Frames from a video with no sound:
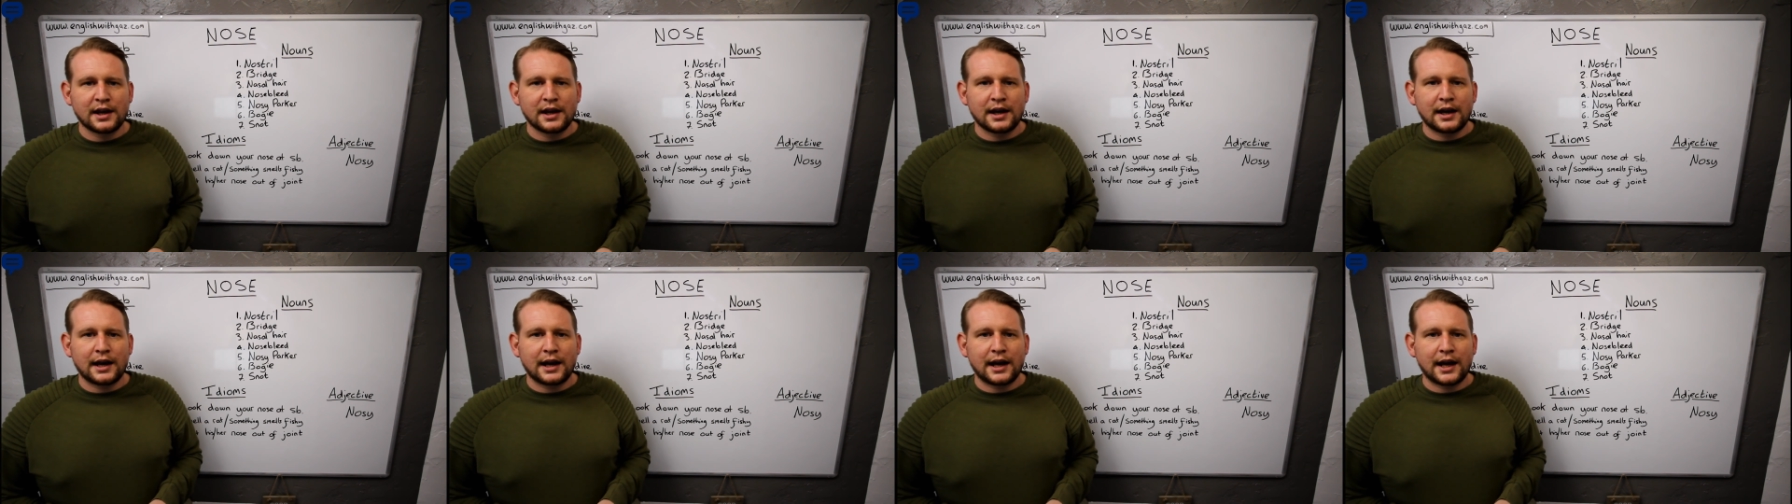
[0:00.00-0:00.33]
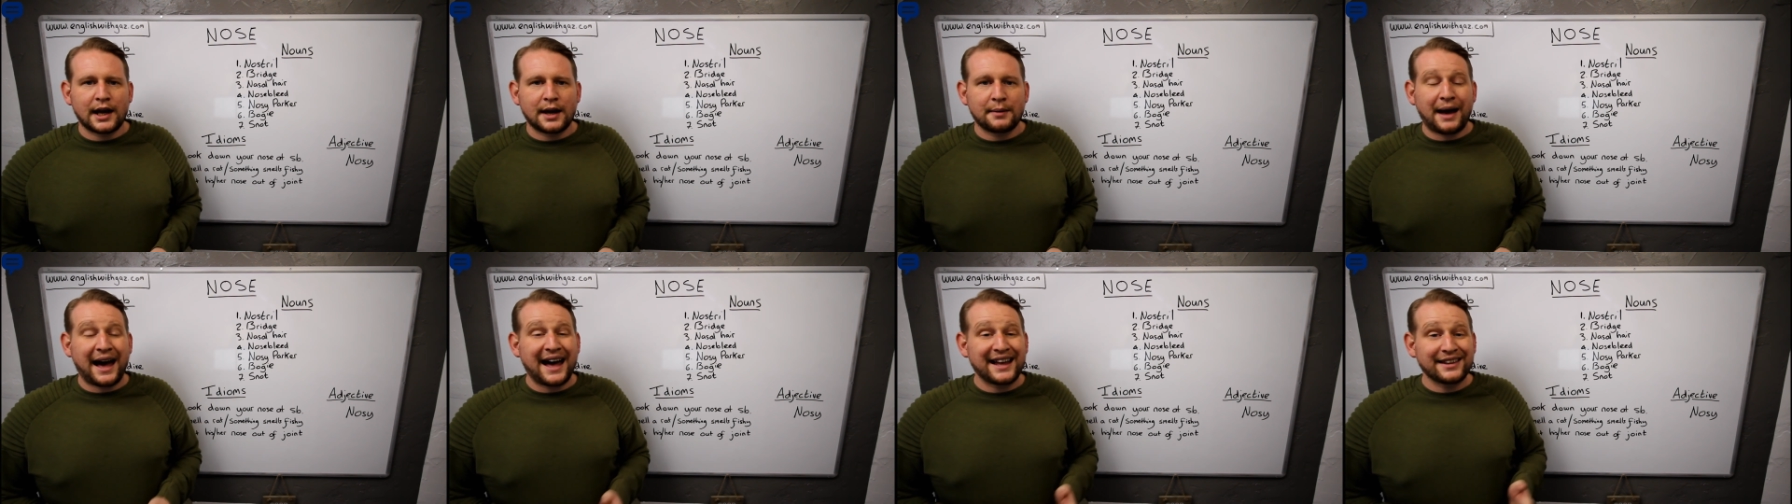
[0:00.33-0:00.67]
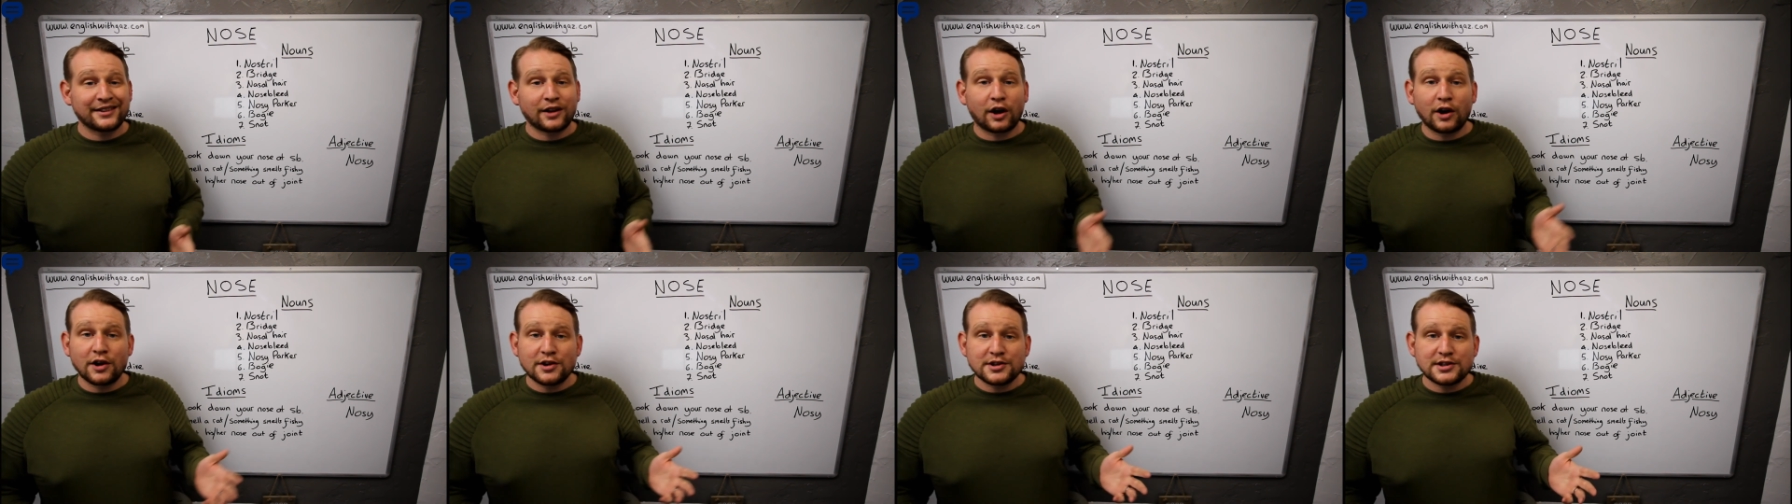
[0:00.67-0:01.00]
Um, and
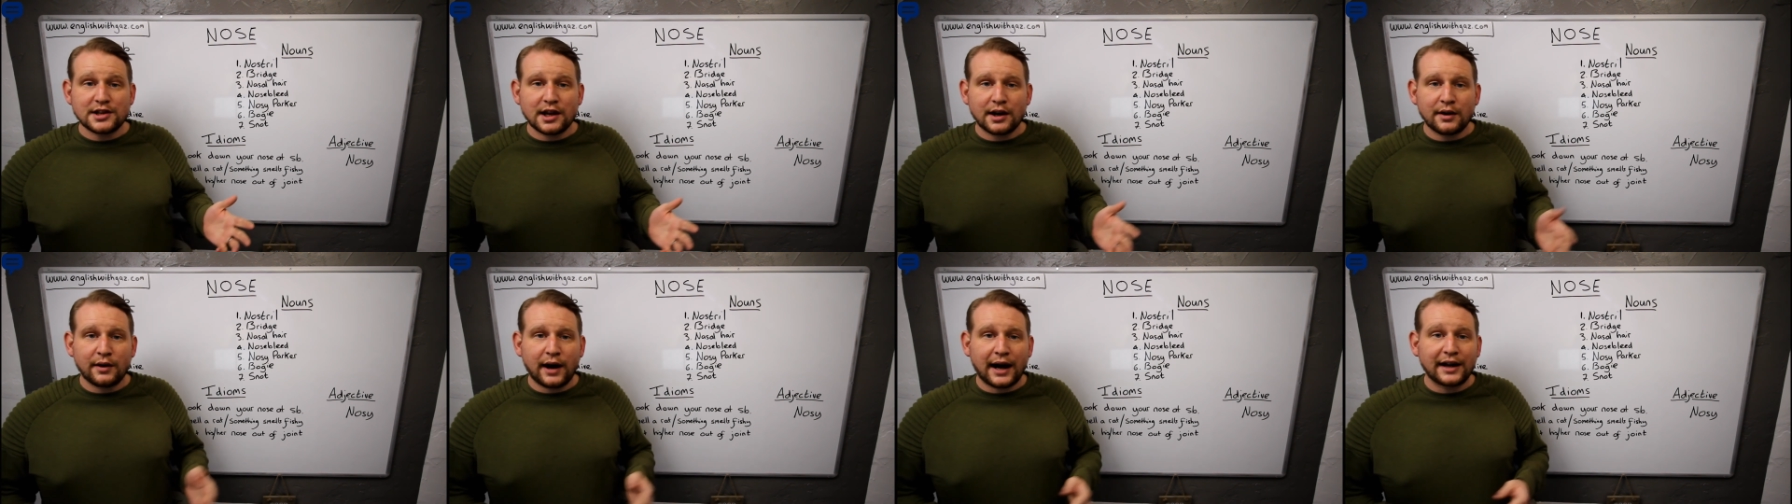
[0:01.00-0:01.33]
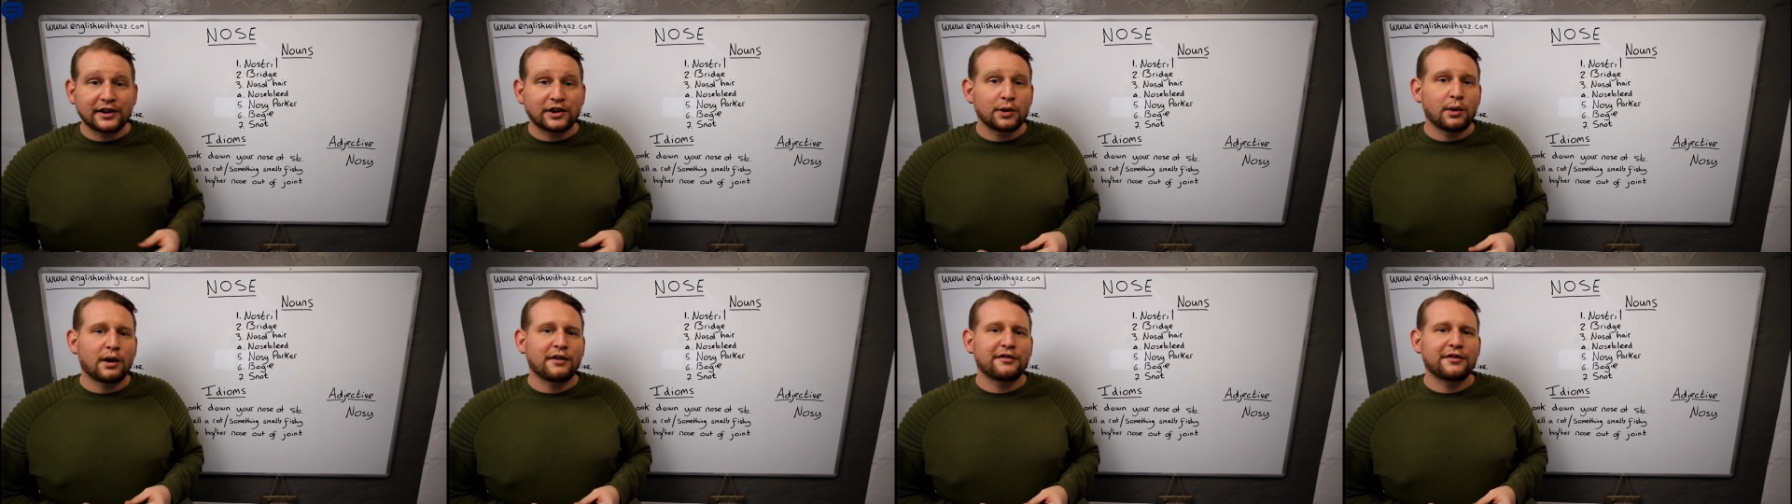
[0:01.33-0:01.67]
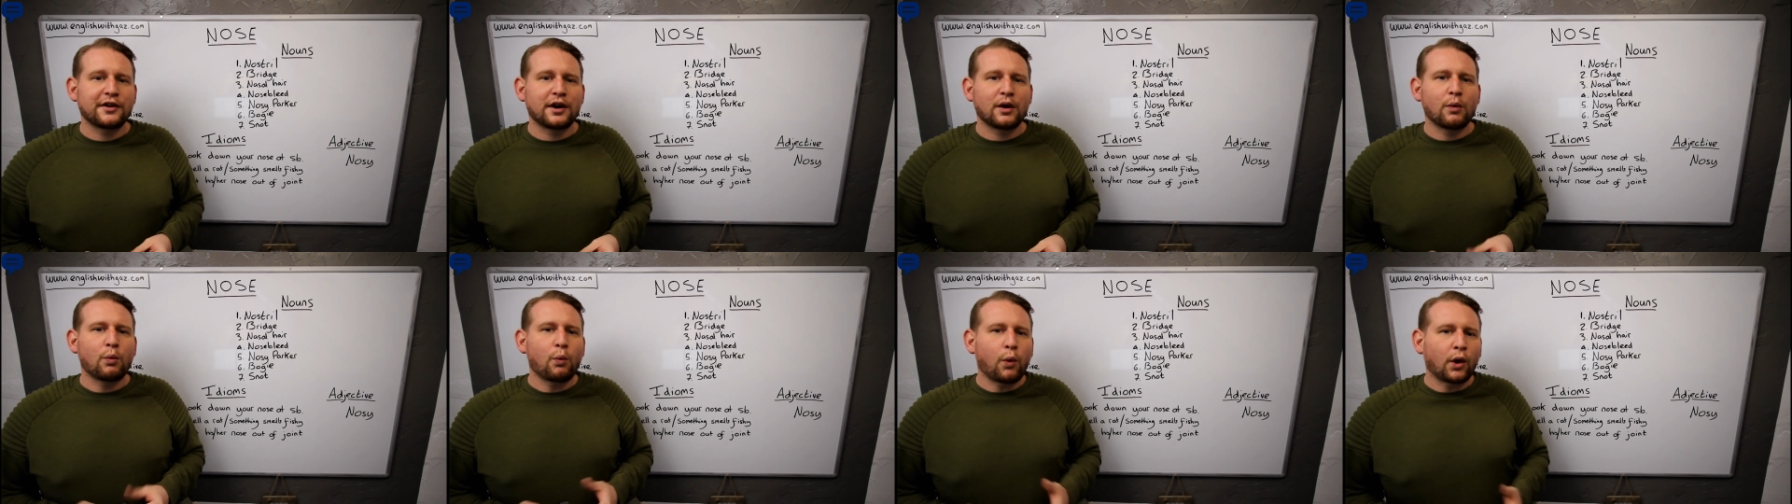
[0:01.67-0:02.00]
also I do offer
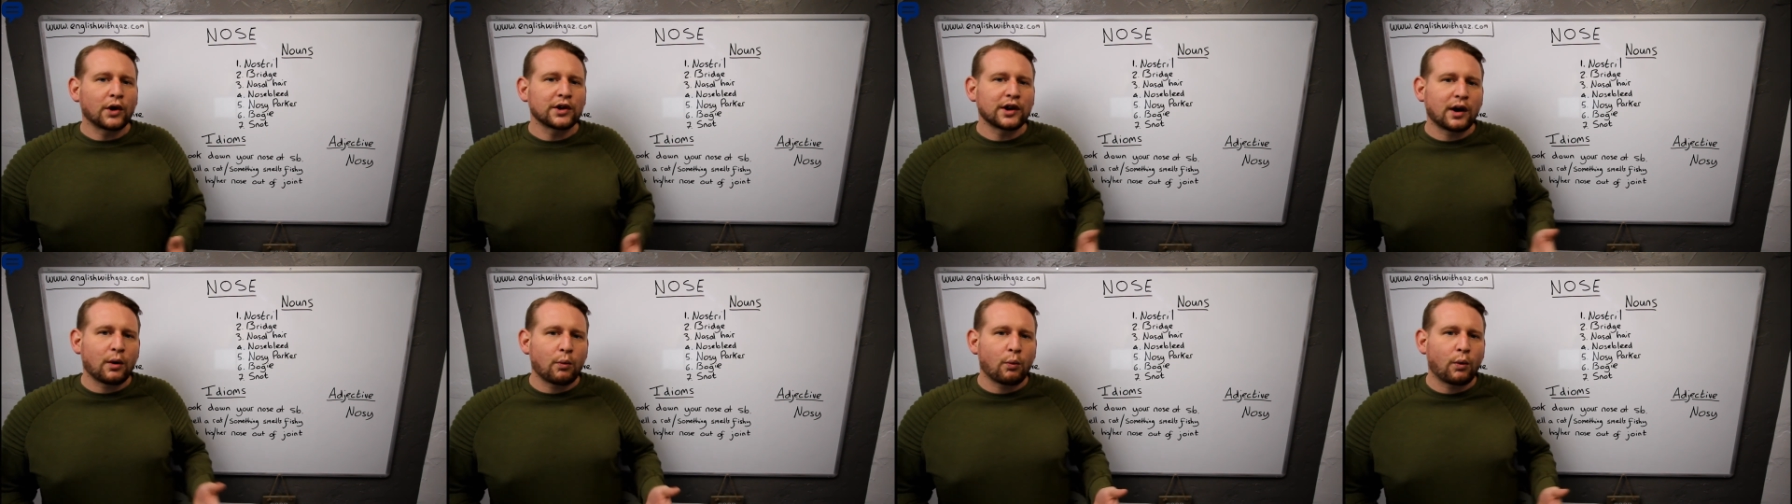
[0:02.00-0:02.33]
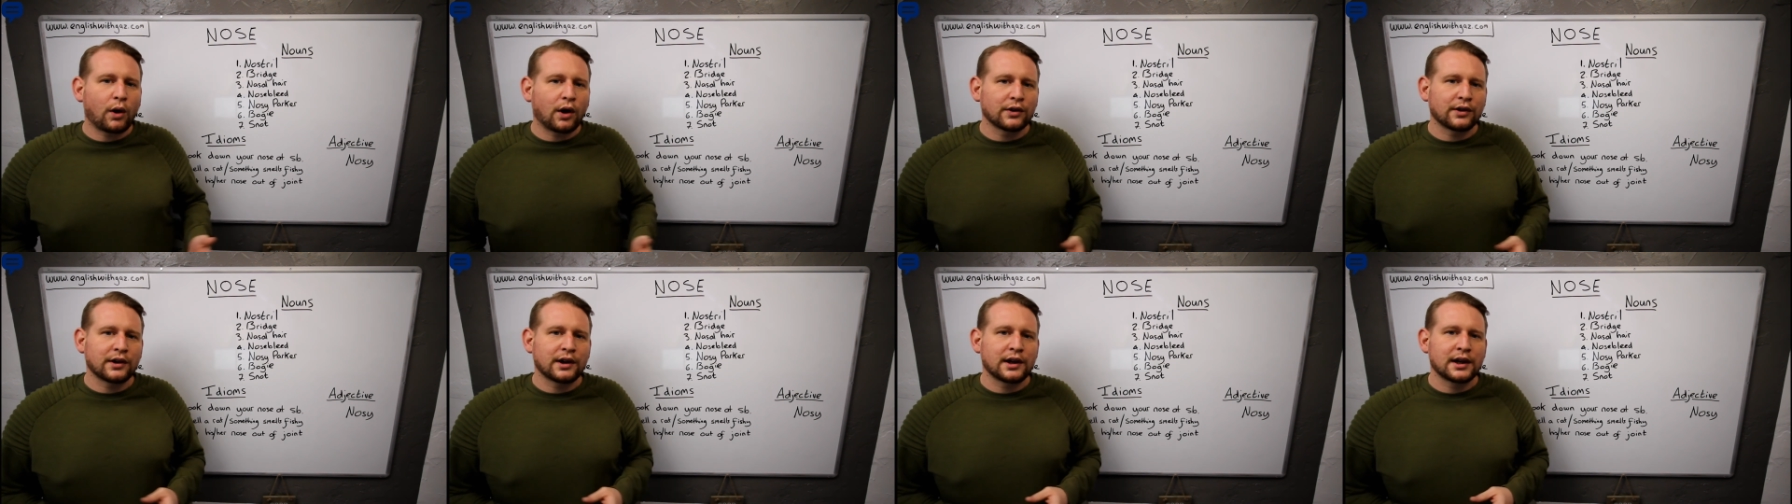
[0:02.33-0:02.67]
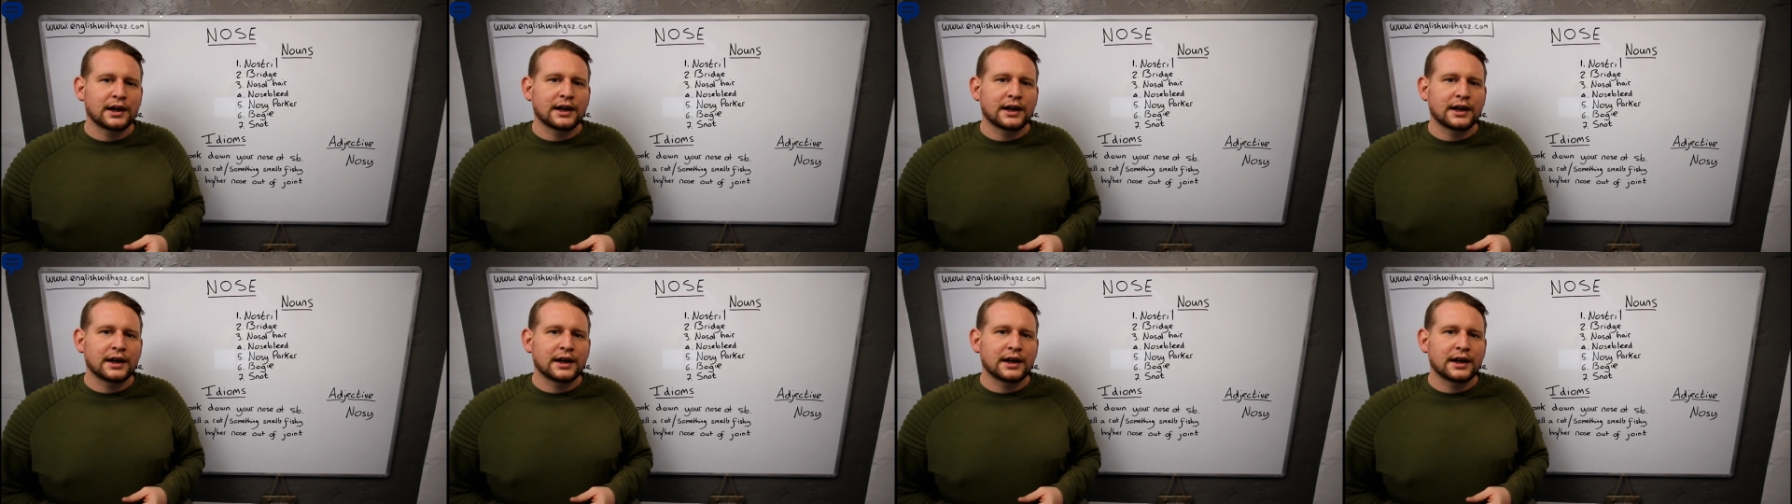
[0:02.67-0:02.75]
one-on-one -on -one